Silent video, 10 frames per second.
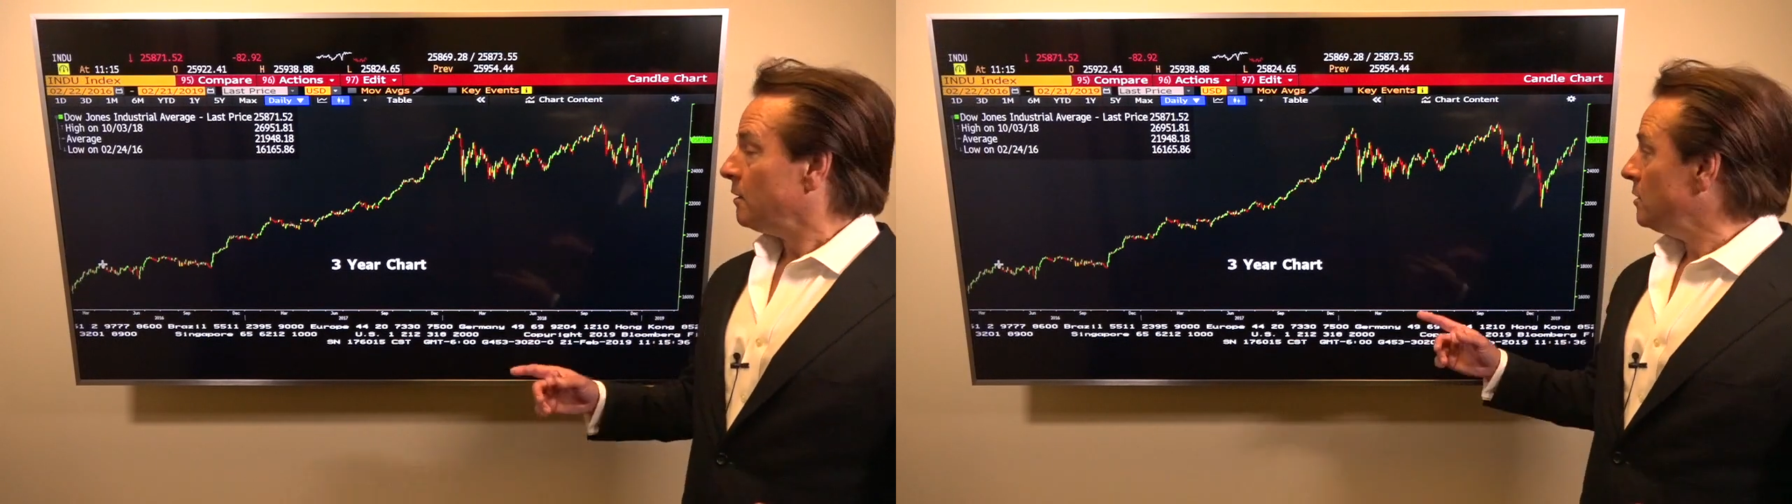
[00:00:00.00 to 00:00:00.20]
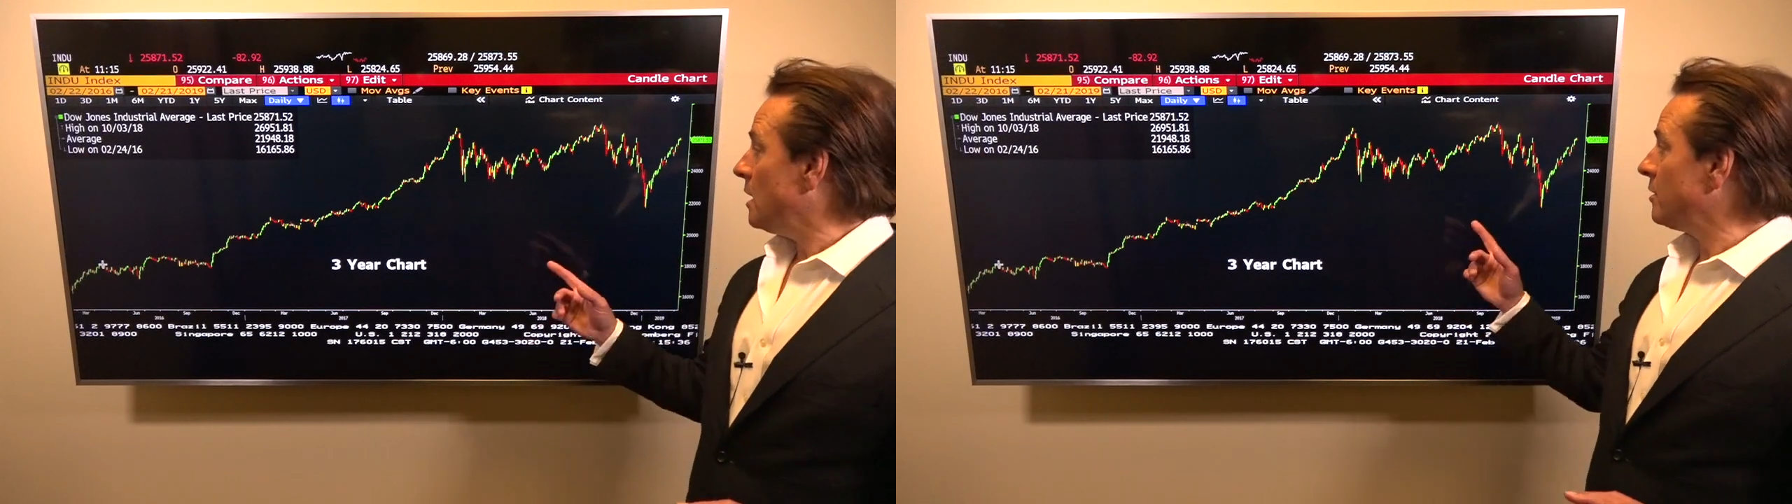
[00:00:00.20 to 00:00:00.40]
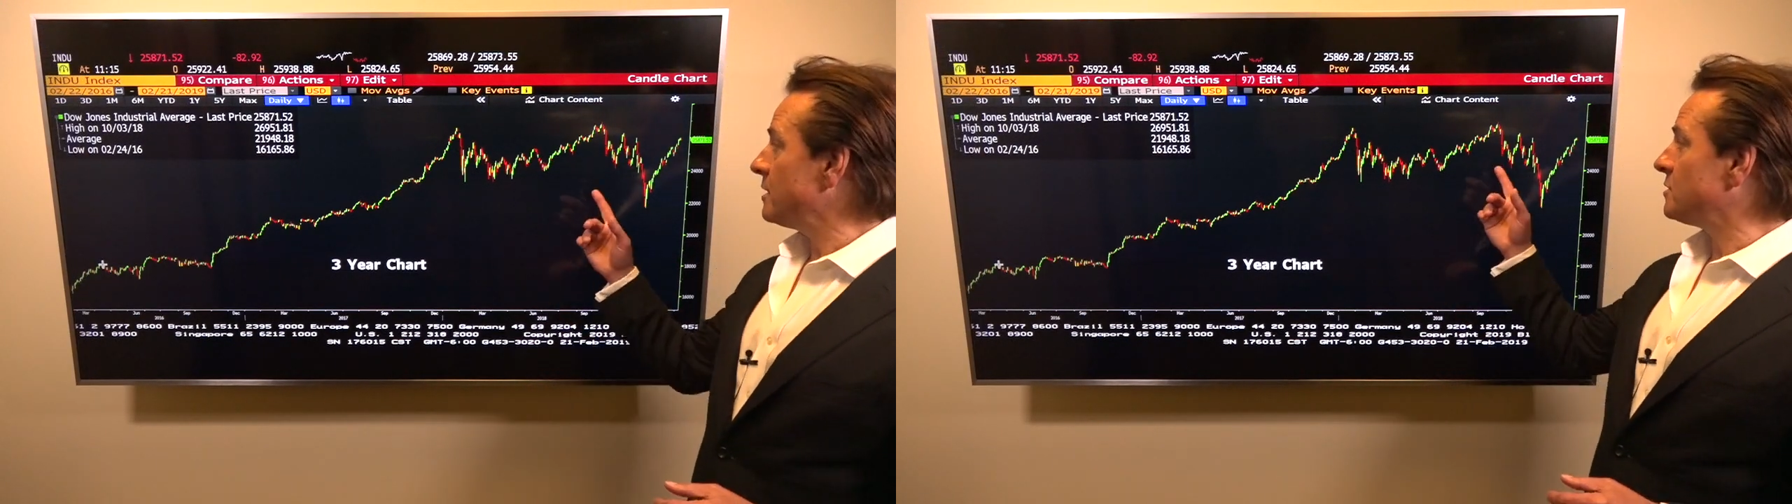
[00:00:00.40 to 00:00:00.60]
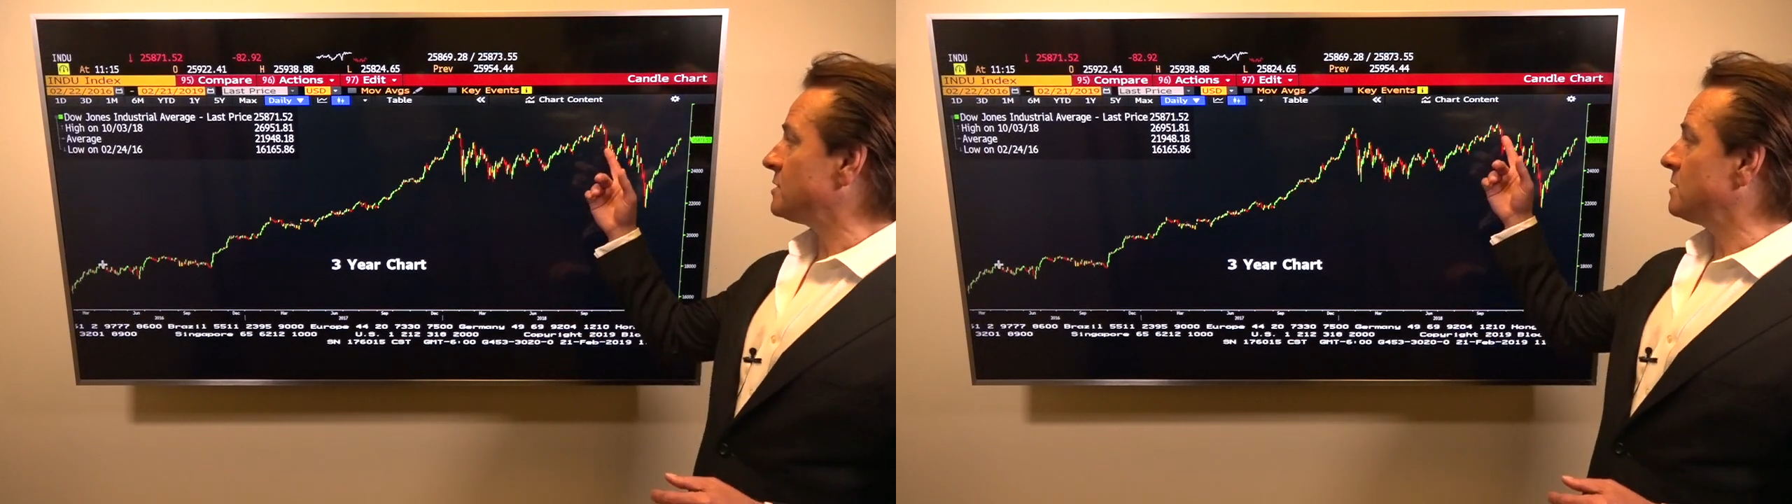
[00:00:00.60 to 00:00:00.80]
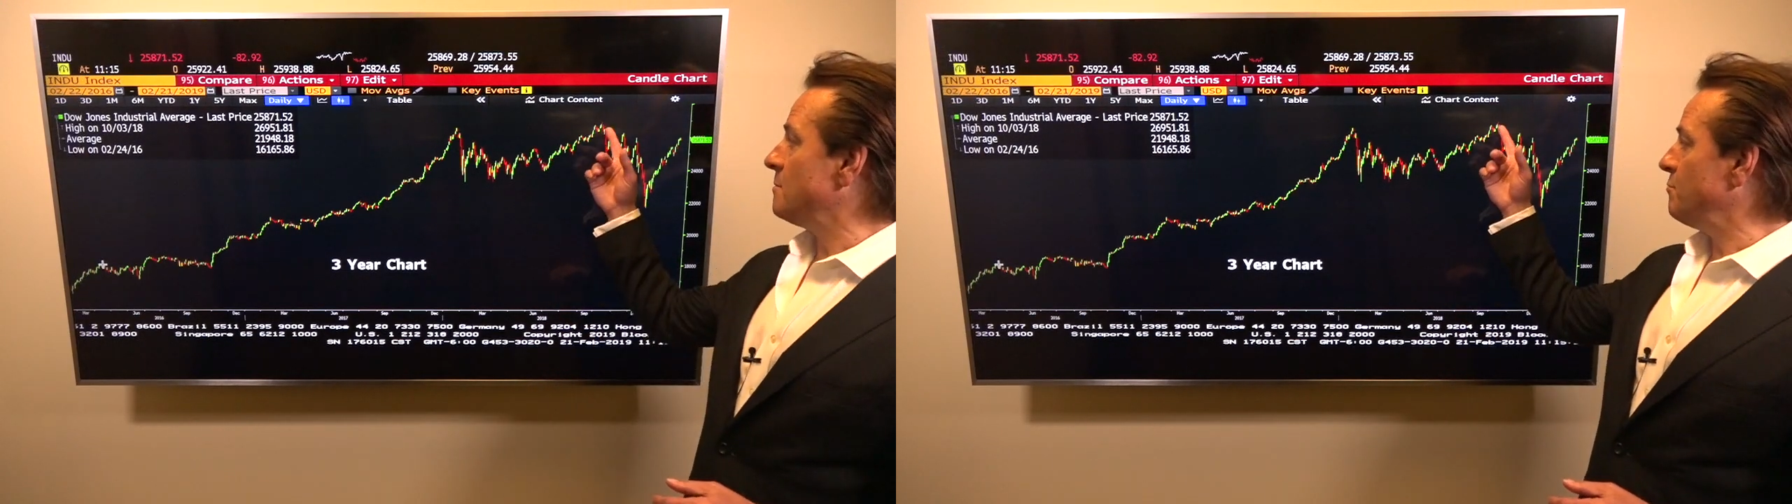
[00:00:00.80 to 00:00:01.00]

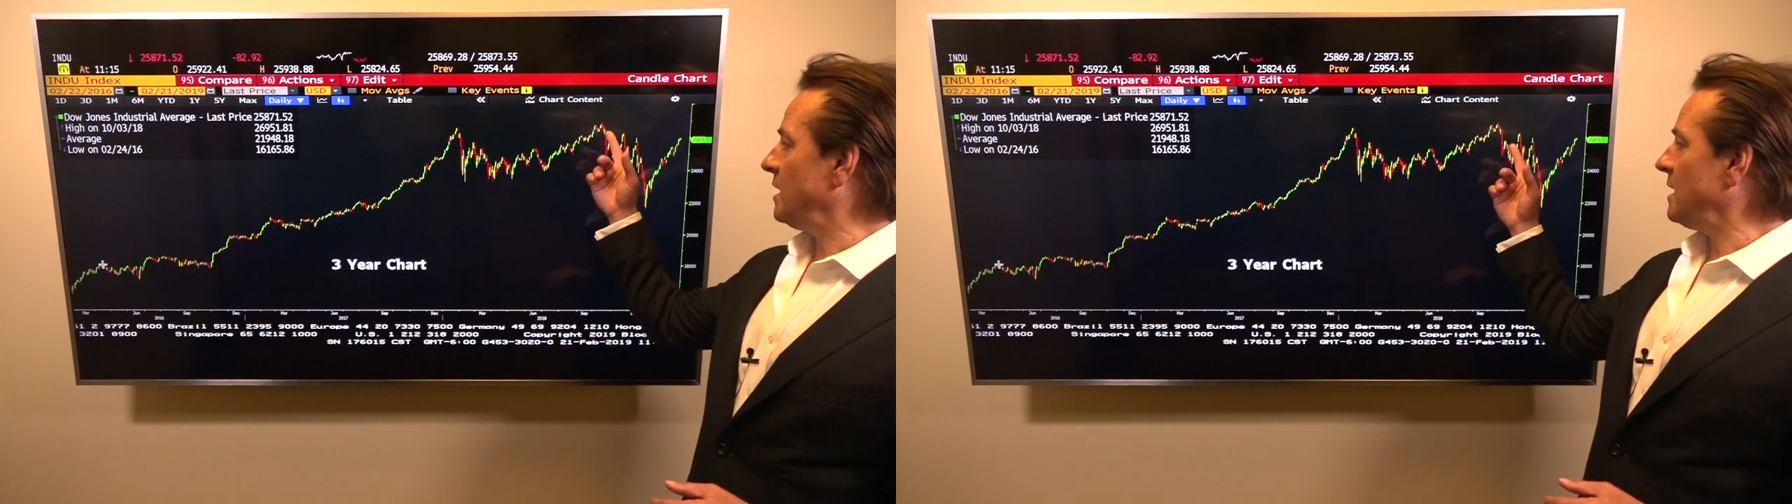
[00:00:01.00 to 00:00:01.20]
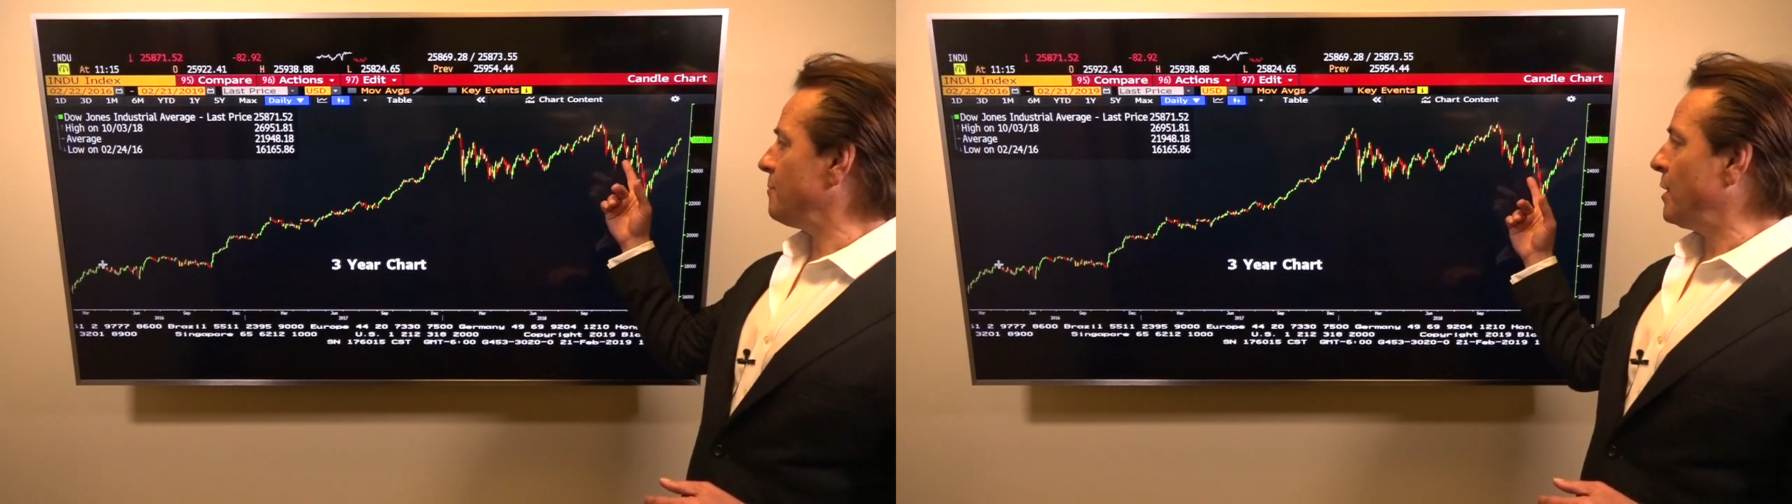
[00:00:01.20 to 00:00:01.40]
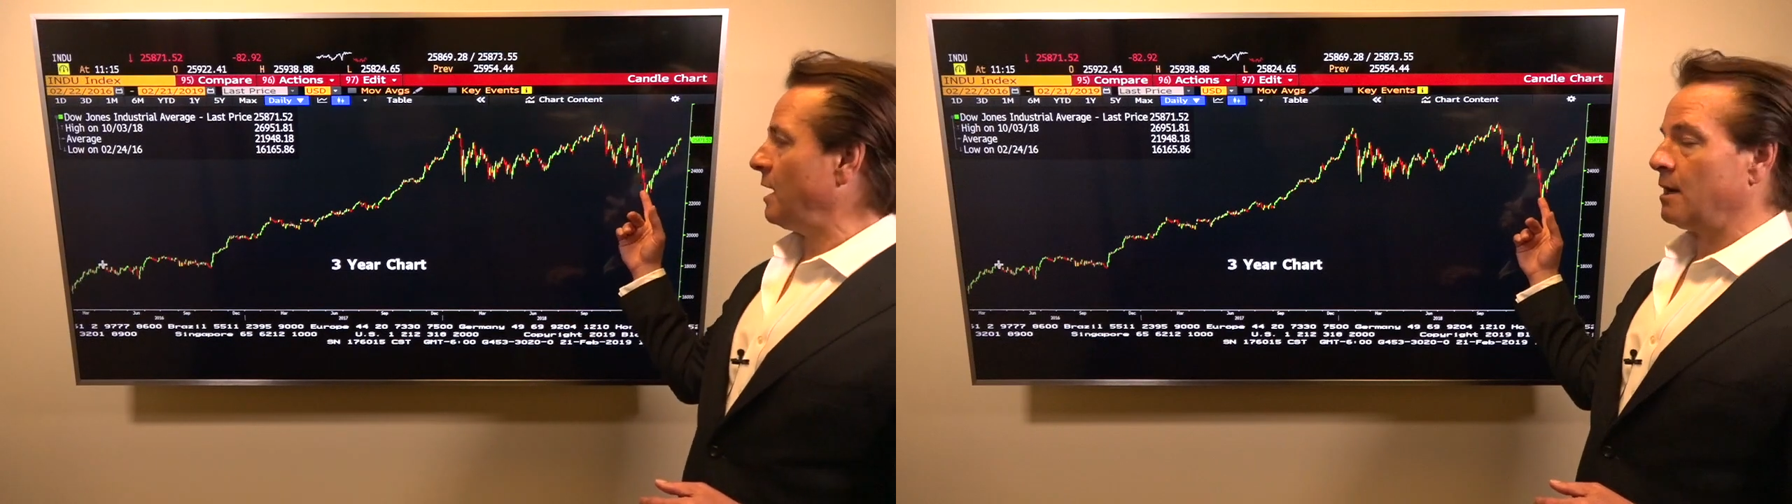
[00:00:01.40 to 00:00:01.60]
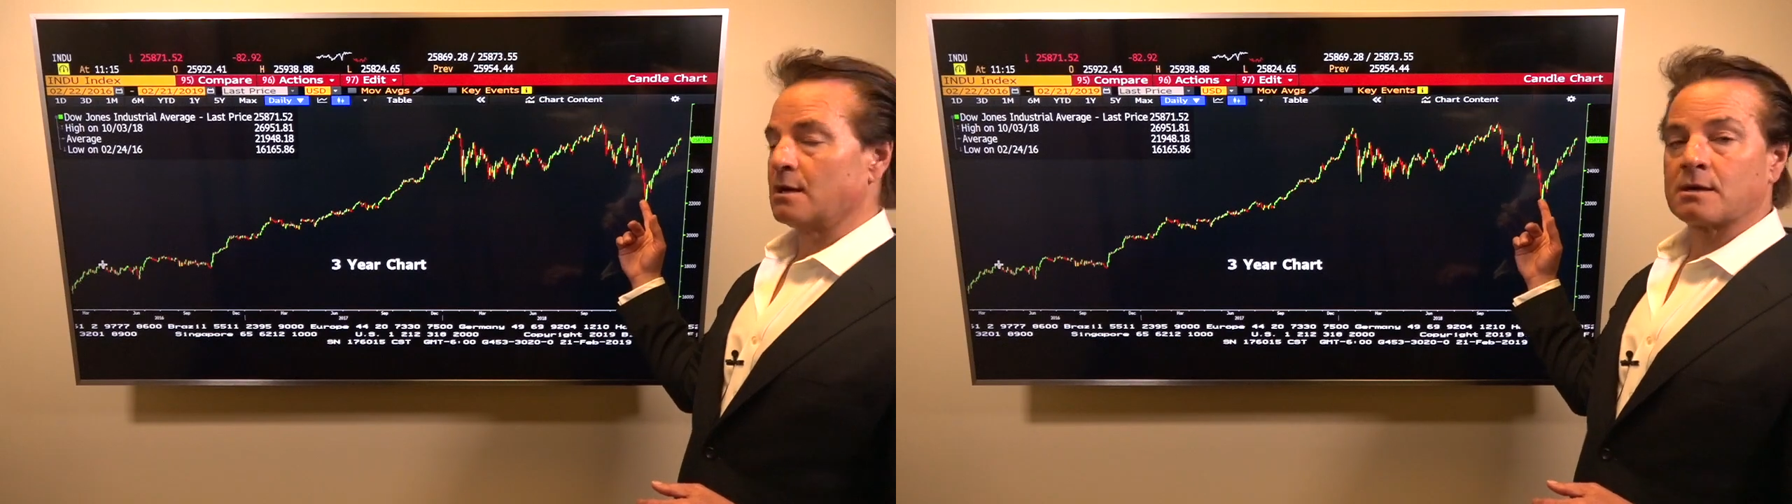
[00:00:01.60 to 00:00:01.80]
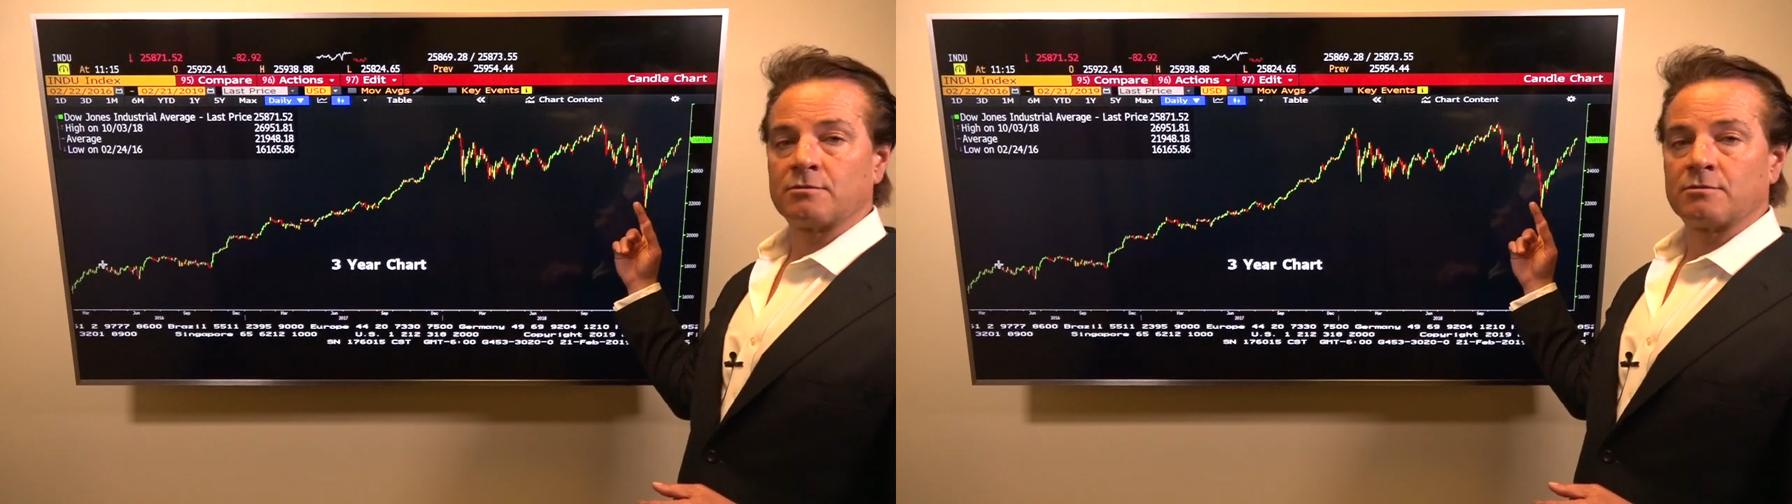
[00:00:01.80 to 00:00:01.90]
Notice the mini panic